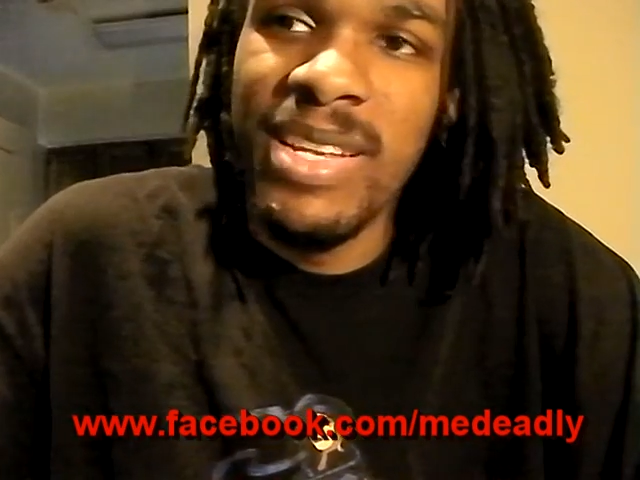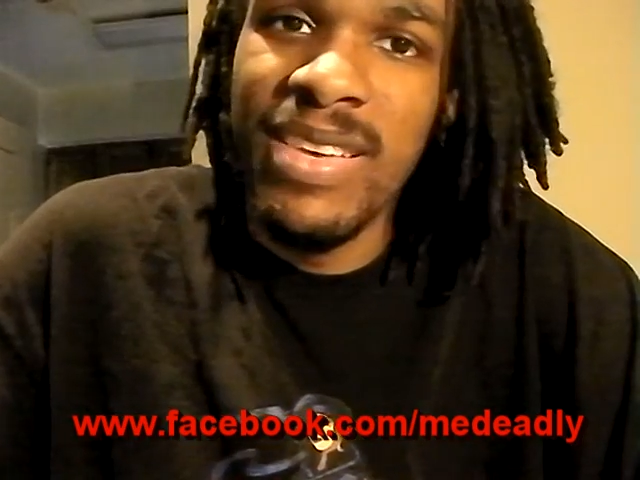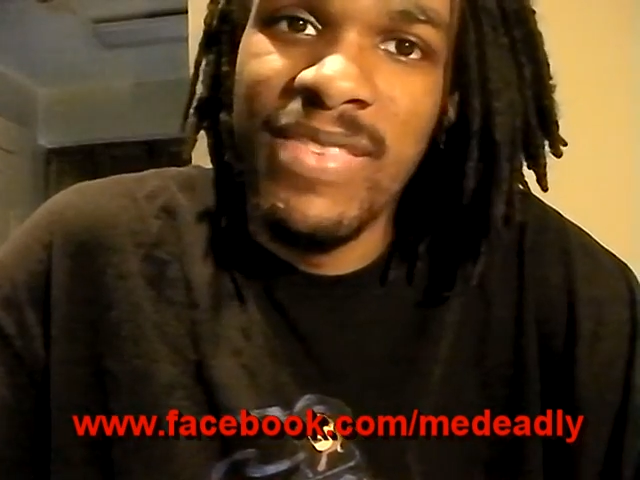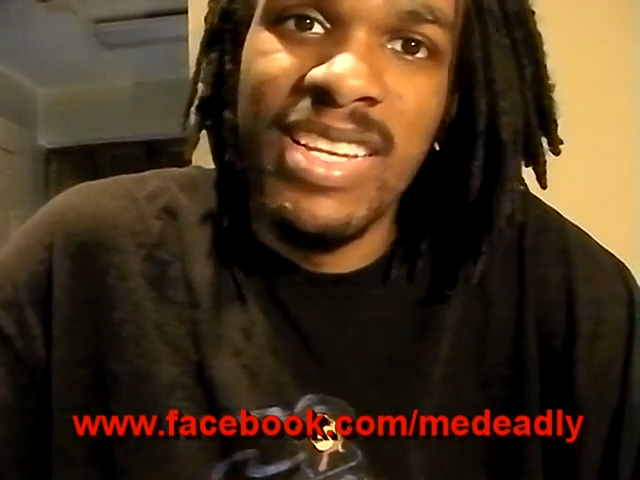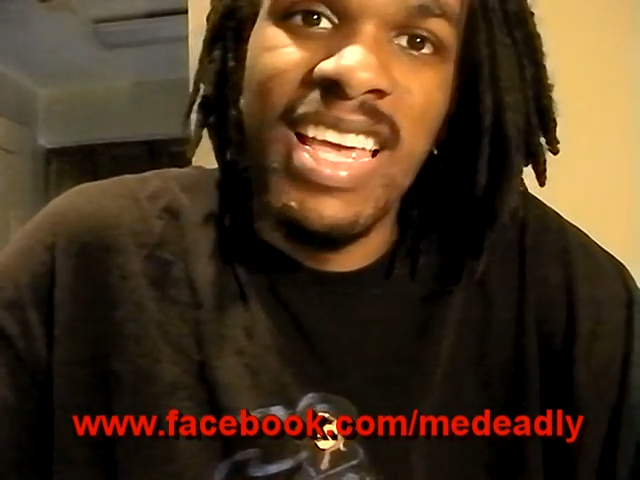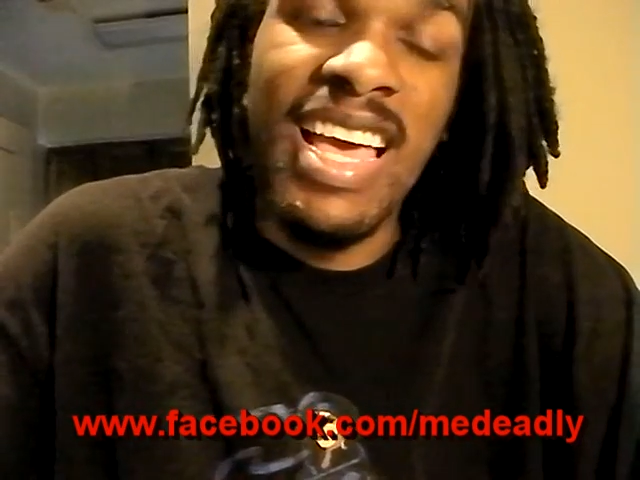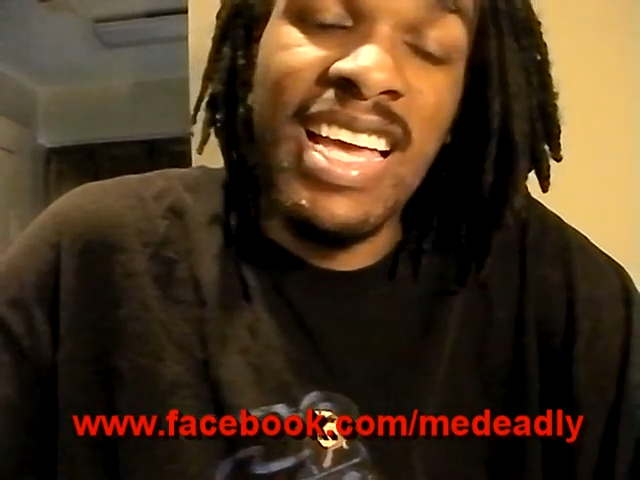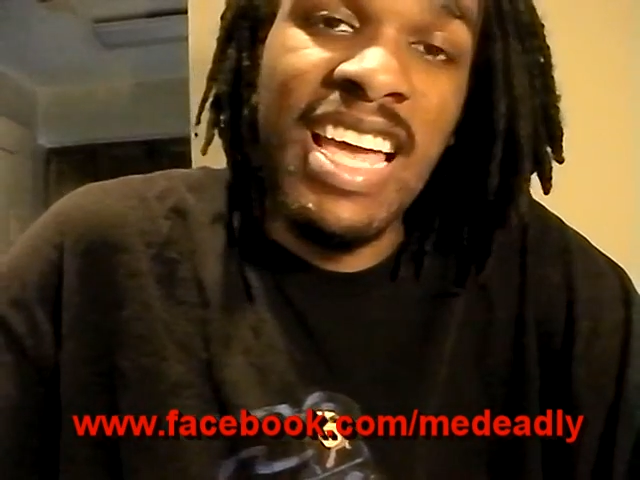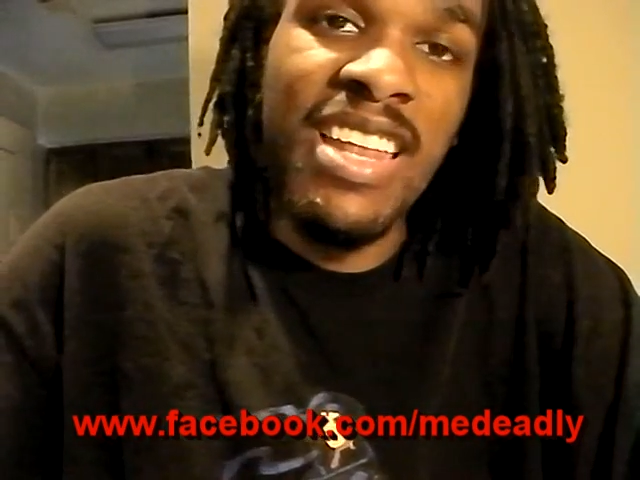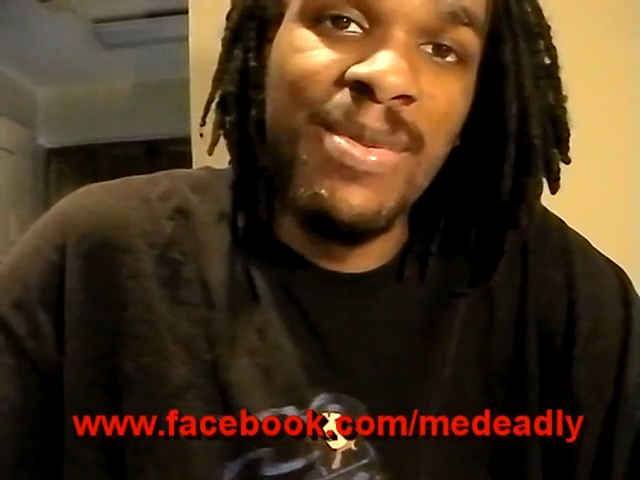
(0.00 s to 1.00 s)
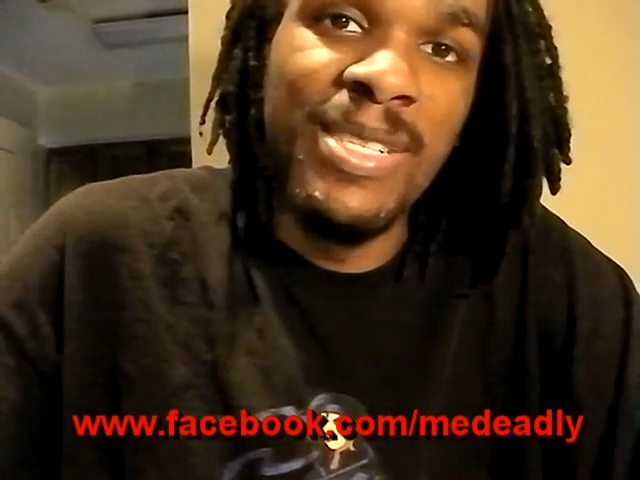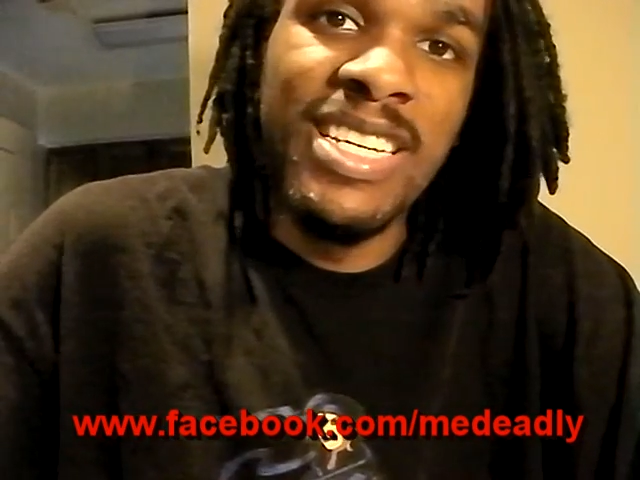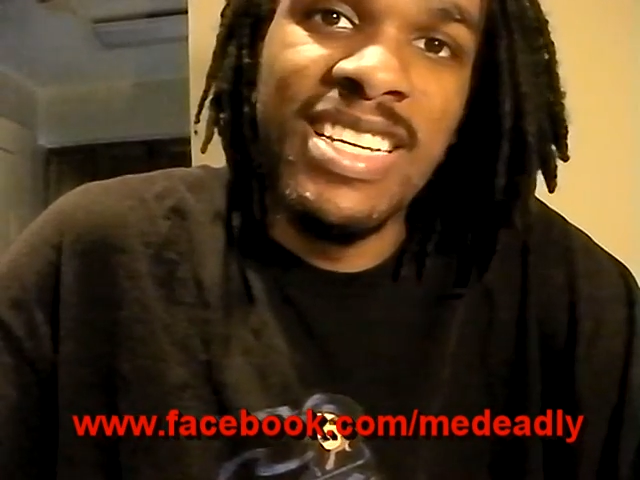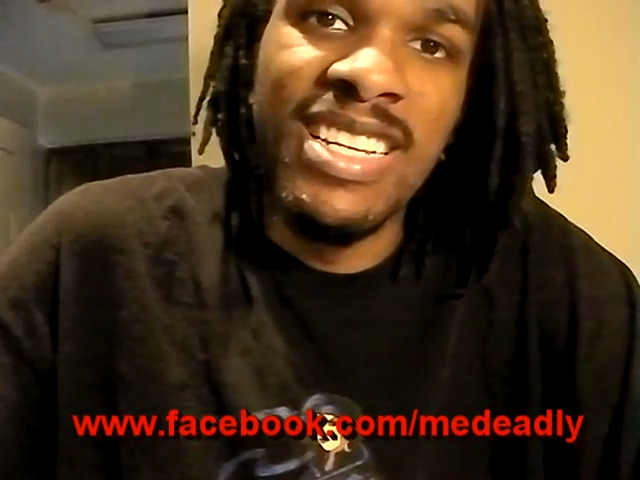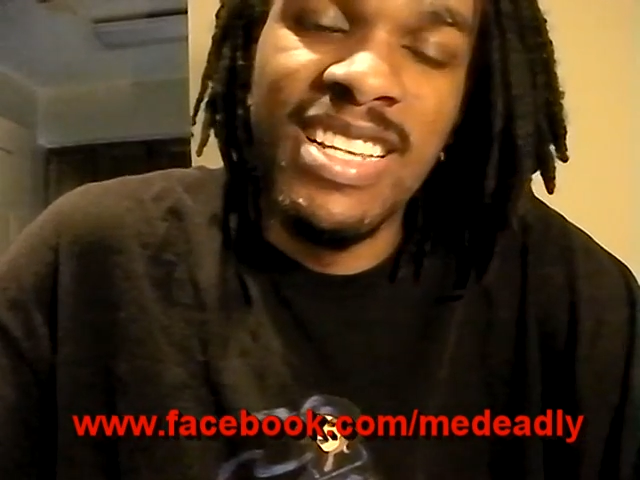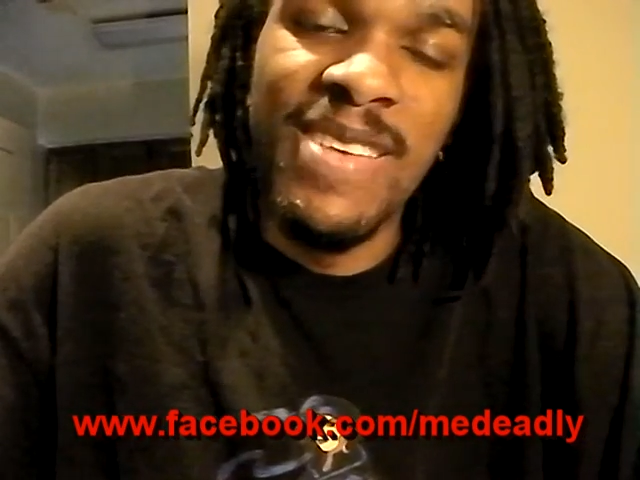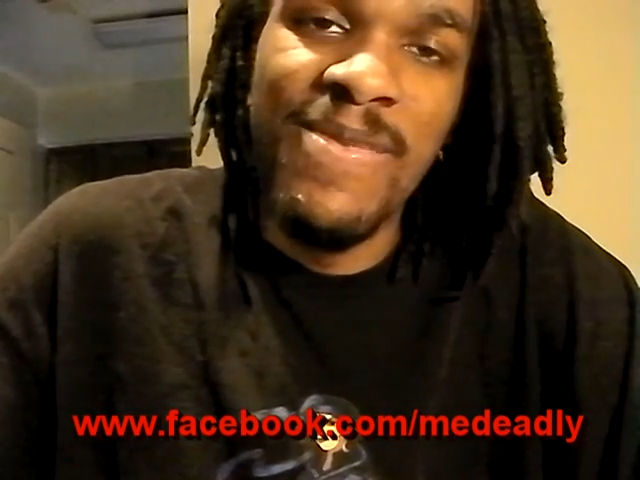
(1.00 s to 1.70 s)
whatever. And the guy got upset and